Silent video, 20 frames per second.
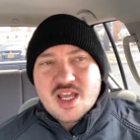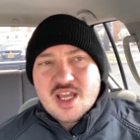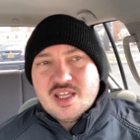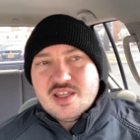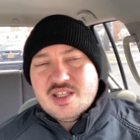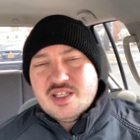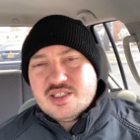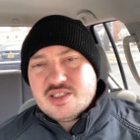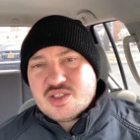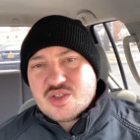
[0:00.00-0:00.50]

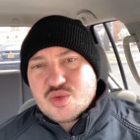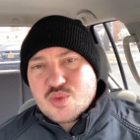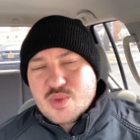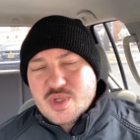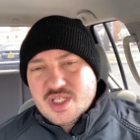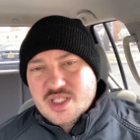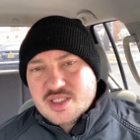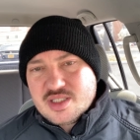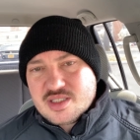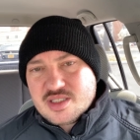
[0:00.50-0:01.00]
And these
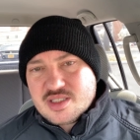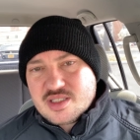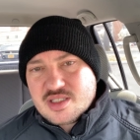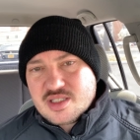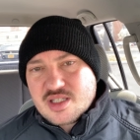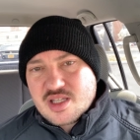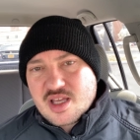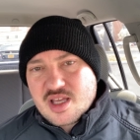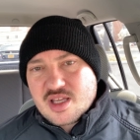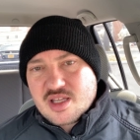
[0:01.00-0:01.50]
tweets
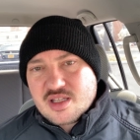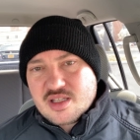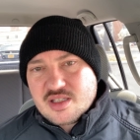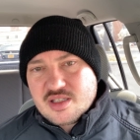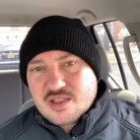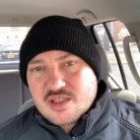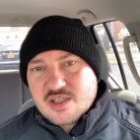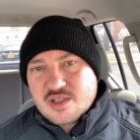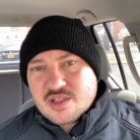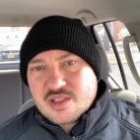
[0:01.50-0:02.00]
that
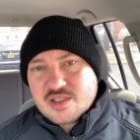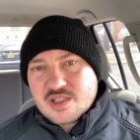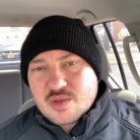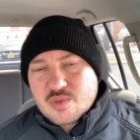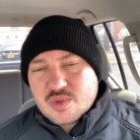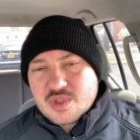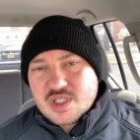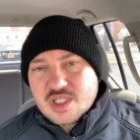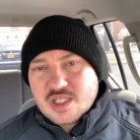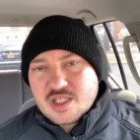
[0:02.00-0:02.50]
they, they
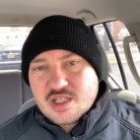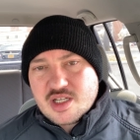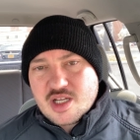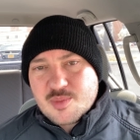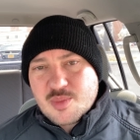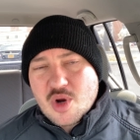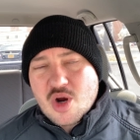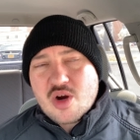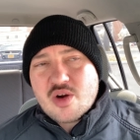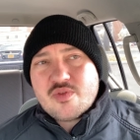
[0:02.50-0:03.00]
were digging
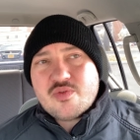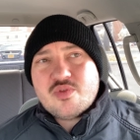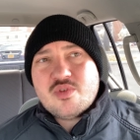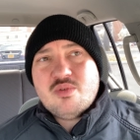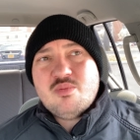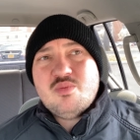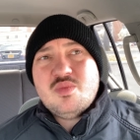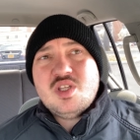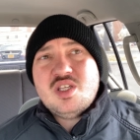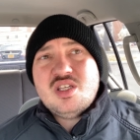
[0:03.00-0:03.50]
up are
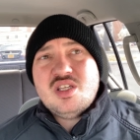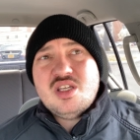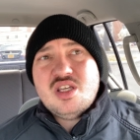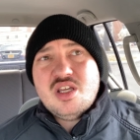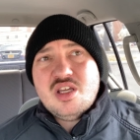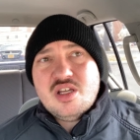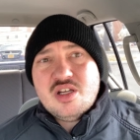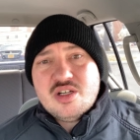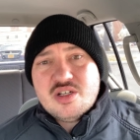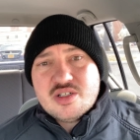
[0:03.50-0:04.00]
from
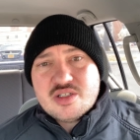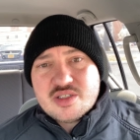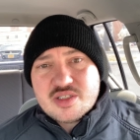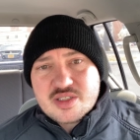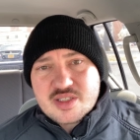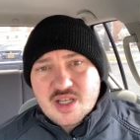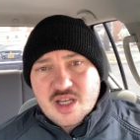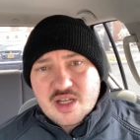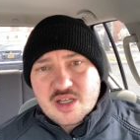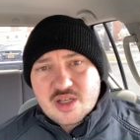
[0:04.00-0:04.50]

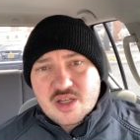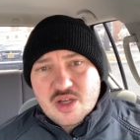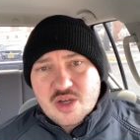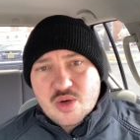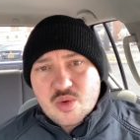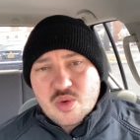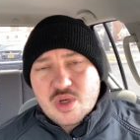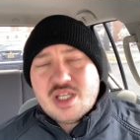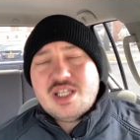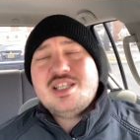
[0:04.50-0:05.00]
years
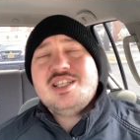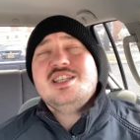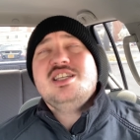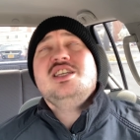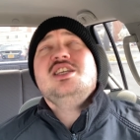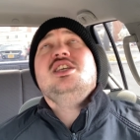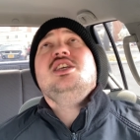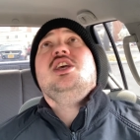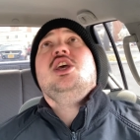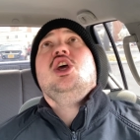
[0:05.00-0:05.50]
ago.
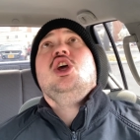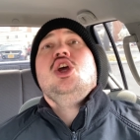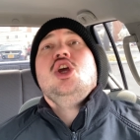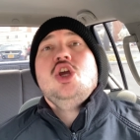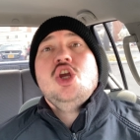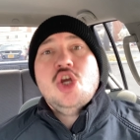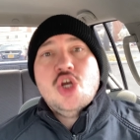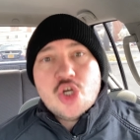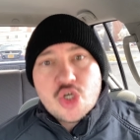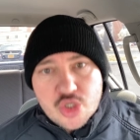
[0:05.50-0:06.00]

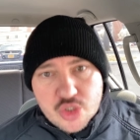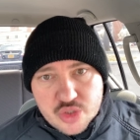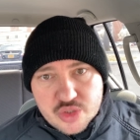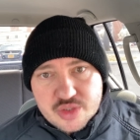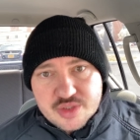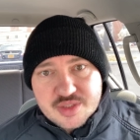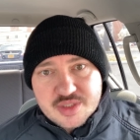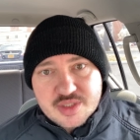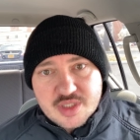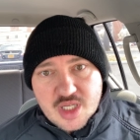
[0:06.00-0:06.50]

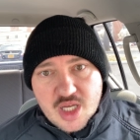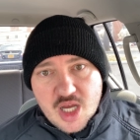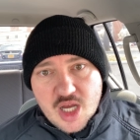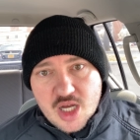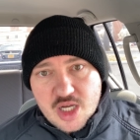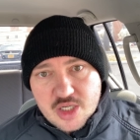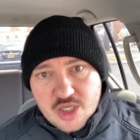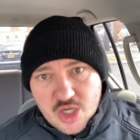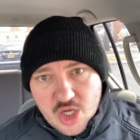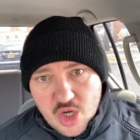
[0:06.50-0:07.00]
Years
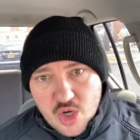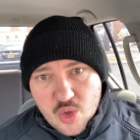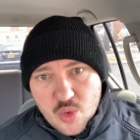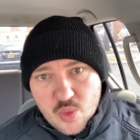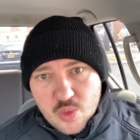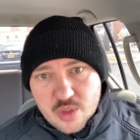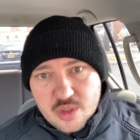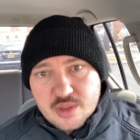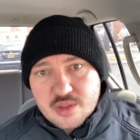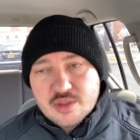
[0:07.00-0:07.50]

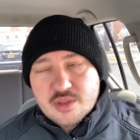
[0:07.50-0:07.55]
ago.